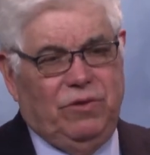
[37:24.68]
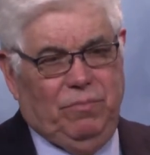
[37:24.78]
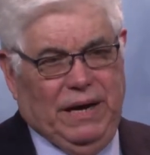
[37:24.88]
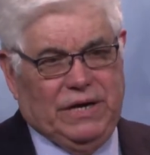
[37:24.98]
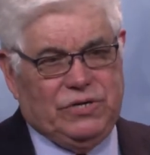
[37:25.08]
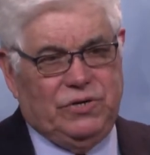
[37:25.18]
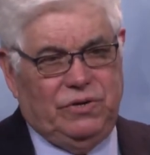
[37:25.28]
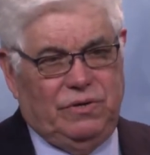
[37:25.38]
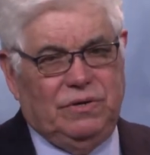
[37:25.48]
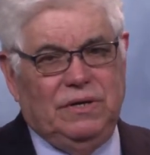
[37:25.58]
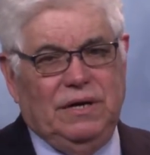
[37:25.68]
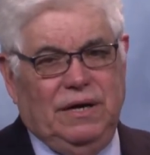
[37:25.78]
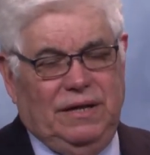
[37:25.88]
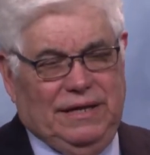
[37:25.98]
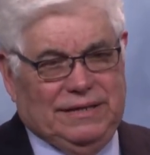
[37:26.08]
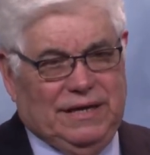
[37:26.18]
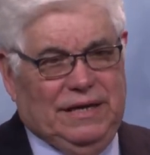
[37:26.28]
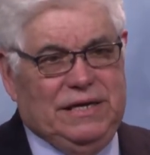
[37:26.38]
to make sure that the